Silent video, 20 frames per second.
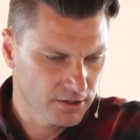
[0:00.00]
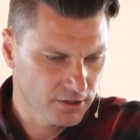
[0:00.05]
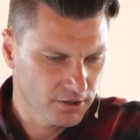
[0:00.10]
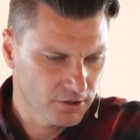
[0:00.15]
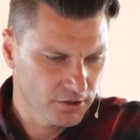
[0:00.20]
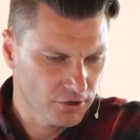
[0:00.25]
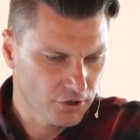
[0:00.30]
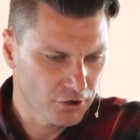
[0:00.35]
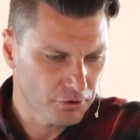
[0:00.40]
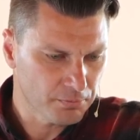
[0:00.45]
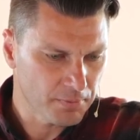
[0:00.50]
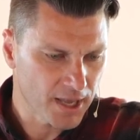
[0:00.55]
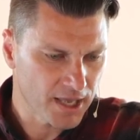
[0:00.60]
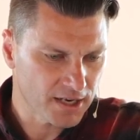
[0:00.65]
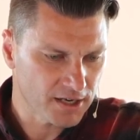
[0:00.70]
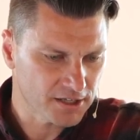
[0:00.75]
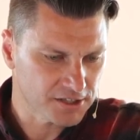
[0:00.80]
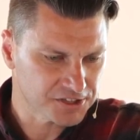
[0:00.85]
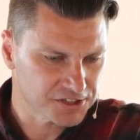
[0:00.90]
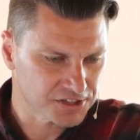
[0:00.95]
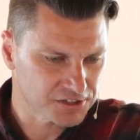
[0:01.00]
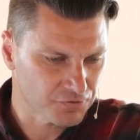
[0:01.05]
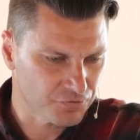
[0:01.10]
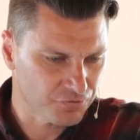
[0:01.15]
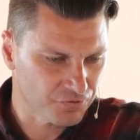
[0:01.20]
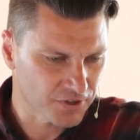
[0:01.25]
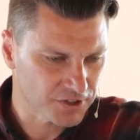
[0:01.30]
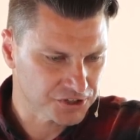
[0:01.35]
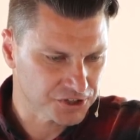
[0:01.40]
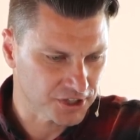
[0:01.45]
who made us
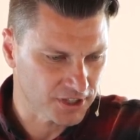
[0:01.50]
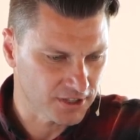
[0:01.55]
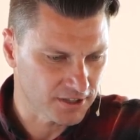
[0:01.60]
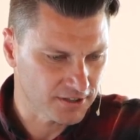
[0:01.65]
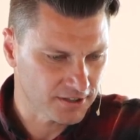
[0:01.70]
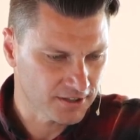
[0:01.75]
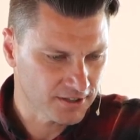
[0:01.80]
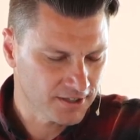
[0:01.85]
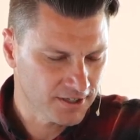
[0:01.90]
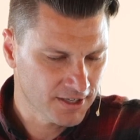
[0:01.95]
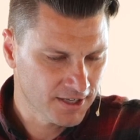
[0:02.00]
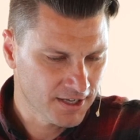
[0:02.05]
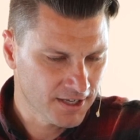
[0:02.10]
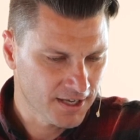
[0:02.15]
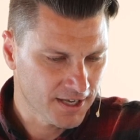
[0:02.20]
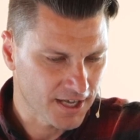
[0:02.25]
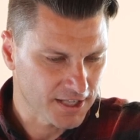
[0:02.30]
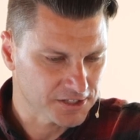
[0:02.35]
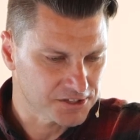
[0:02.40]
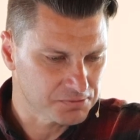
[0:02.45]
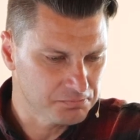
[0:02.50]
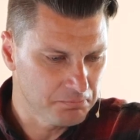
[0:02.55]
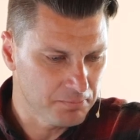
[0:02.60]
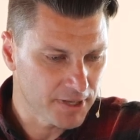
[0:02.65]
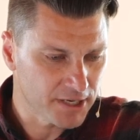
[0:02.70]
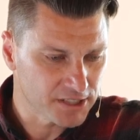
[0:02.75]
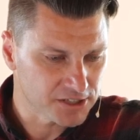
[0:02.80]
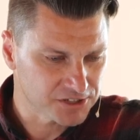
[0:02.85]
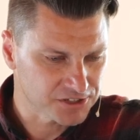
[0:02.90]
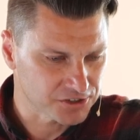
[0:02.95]
sufficient as
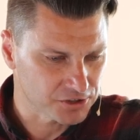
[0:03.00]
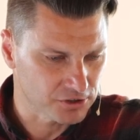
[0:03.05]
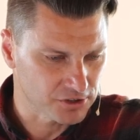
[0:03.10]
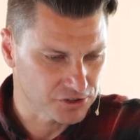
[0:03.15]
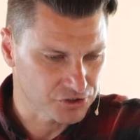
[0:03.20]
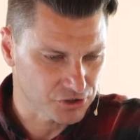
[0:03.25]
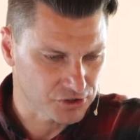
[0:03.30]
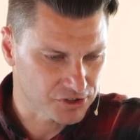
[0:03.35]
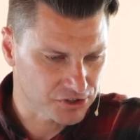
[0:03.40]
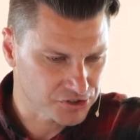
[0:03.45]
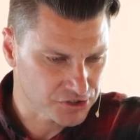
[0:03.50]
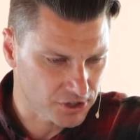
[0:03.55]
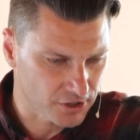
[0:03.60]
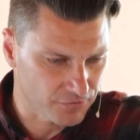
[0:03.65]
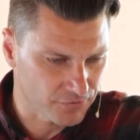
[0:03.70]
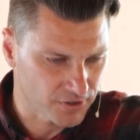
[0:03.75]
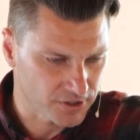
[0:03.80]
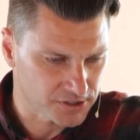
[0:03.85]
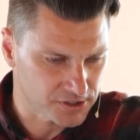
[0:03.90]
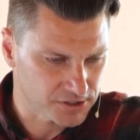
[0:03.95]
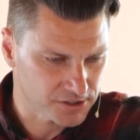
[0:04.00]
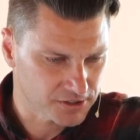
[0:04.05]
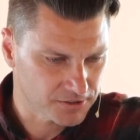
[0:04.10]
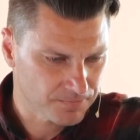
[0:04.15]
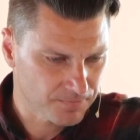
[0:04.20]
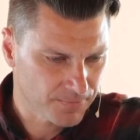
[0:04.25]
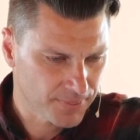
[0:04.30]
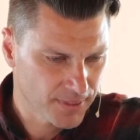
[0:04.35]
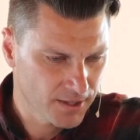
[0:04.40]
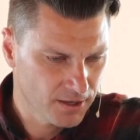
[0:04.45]
ministers or servants
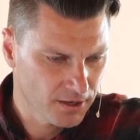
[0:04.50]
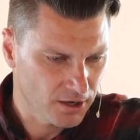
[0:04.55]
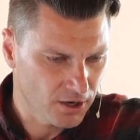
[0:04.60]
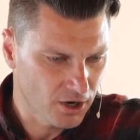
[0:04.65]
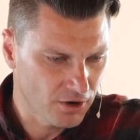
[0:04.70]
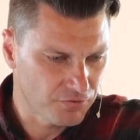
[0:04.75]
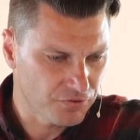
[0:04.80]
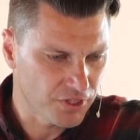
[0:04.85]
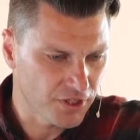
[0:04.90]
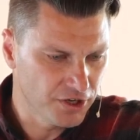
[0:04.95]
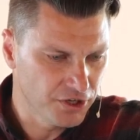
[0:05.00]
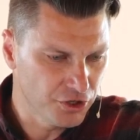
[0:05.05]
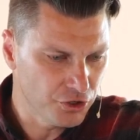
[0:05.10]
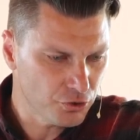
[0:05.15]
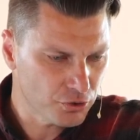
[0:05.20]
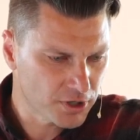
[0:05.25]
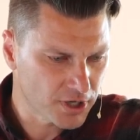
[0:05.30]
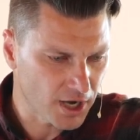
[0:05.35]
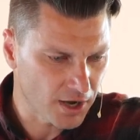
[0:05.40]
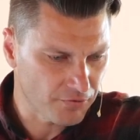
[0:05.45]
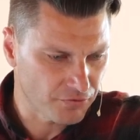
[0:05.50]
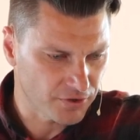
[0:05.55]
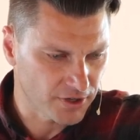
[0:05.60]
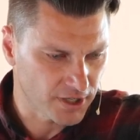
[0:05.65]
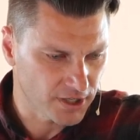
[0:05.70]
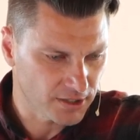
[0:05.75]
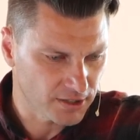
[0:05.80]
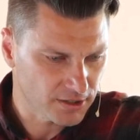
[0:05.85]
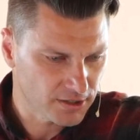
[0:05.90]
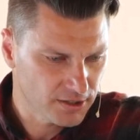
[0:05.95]
of the new
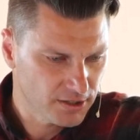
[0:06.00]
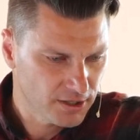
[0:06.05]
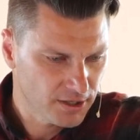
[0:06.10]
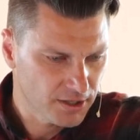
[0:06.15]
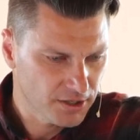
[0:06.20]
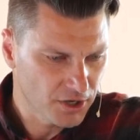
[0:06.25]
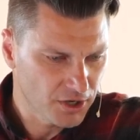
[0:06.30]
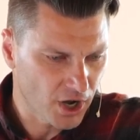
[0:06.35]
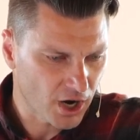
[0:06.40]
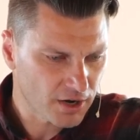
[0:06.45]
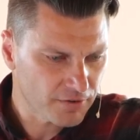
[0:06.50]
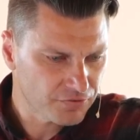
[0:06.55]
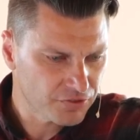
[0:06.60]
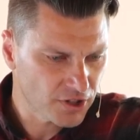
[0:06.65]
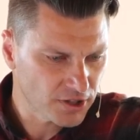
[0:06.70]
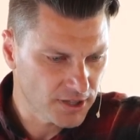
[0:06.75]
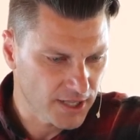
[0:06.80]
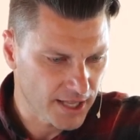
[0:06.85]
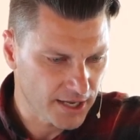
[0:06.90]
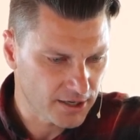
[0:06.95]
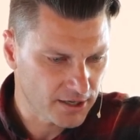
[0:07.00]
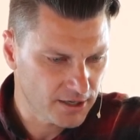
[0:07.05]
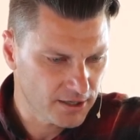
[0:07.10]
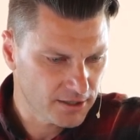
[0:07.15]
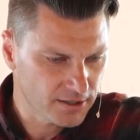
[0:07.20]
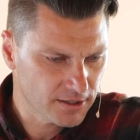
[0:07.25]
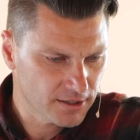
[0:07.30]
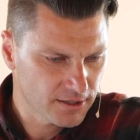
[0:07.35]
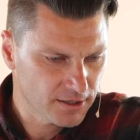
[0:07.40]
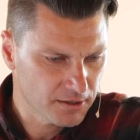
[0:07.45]
covenant, not of the letter,
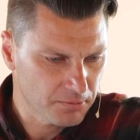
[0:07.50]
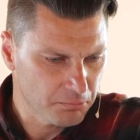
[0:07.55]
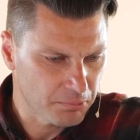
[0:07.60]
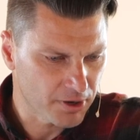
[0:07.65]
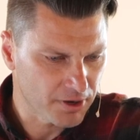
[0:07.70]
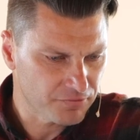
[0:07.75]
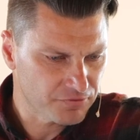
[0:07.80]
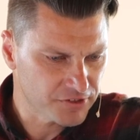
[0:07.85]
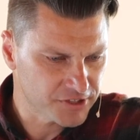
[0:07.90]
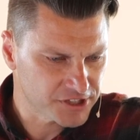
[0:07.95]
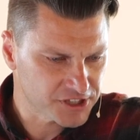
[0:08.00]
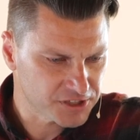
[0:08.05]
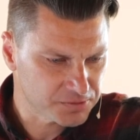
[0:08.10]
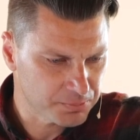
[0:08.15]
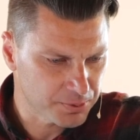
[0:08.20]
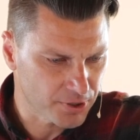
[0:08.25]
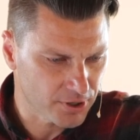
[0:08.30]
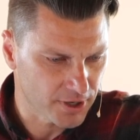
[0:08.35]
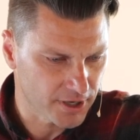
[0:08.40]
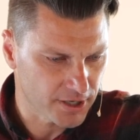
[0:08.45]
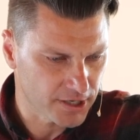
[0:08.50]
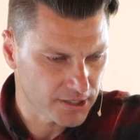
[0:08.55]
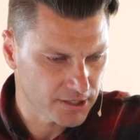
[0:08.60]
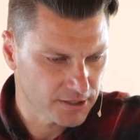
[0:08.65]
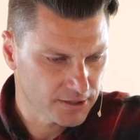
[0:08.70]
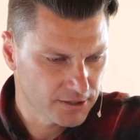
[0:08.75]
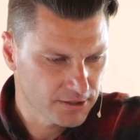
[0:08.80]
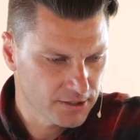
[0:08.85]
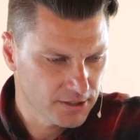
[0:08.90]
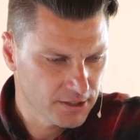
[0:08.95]
but of the Spirit.
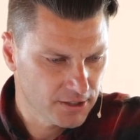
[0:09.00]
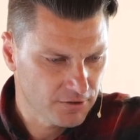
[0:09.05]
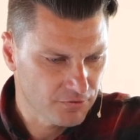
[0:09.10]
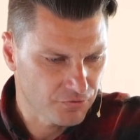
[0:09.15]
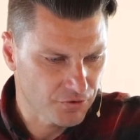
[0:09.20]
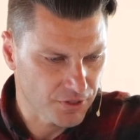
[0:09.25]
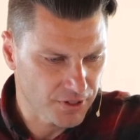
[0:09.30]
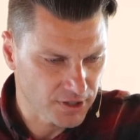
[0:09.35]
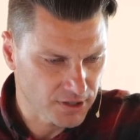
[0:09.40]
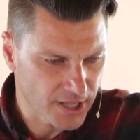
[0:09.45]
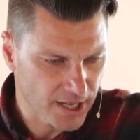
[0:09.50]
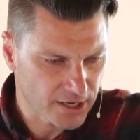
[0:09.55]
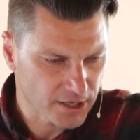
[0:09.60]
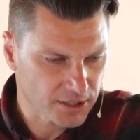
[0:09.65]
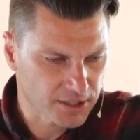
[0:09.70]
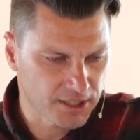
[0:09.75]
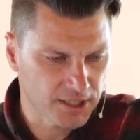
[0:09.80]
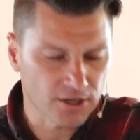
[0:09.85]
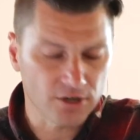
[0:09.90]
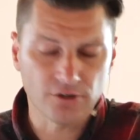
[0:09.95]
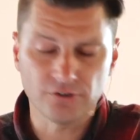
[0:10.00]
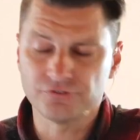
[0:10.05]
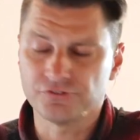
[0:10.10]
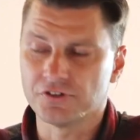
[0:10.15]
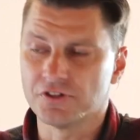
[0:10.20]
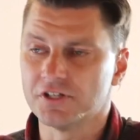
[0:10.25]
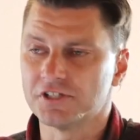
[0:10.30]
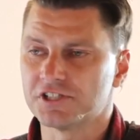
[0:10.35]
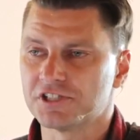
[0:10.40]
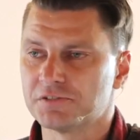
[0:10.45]
For the letter kills and
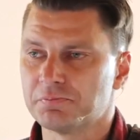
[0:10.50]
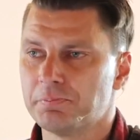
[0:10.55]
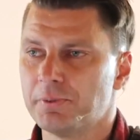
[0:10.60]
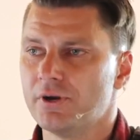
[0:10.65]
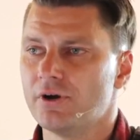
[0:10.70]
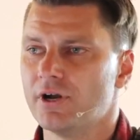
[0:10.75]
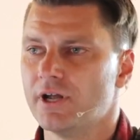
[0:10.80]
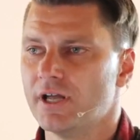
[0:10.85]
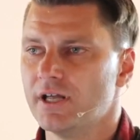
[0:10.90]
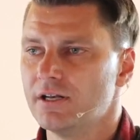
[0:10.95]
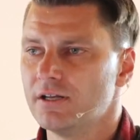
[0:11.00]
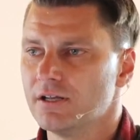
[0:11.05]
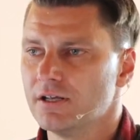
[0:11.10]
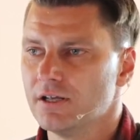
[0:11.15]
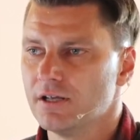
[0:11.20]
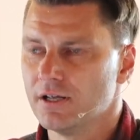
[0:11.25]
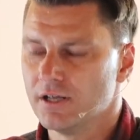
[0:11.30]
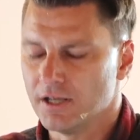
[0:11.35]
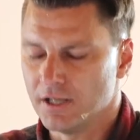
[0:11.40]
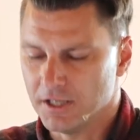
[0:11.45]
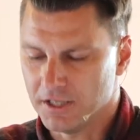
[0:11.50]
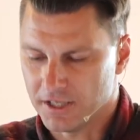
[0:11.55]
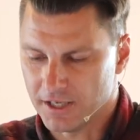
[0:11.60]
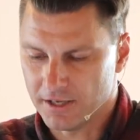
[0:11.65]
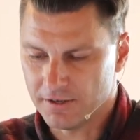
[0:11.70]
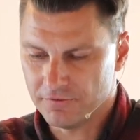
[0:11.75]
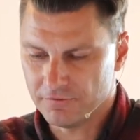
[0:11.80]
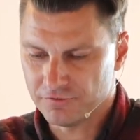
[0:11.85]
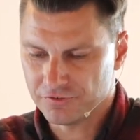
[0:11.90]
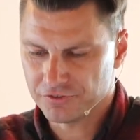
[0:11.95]
the Spirit
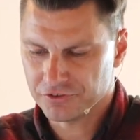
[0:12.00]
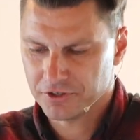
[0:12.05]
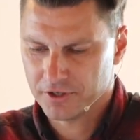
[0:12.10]
gives